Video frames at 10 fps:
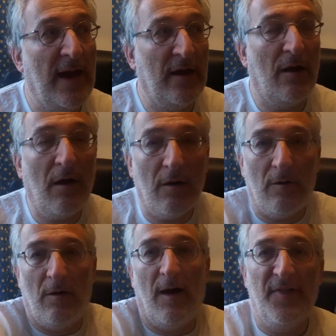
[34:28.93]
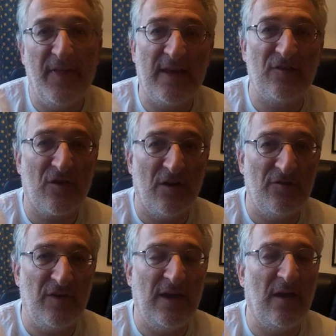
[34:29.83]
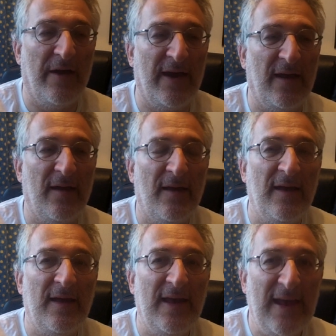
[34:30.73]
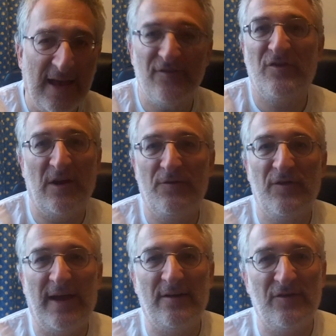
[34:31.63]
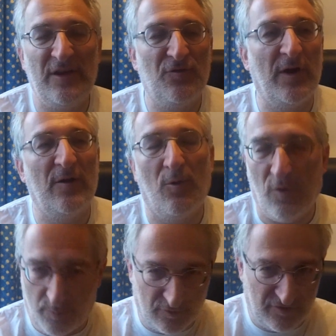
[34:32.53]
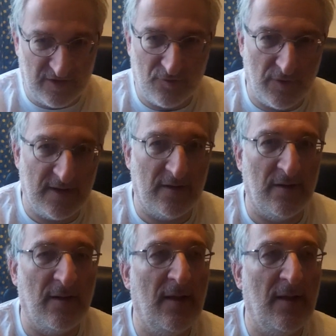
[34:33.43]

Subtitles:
And at heart, I think it's Coetzee going, he has self-doubts. He's written all the books he's written,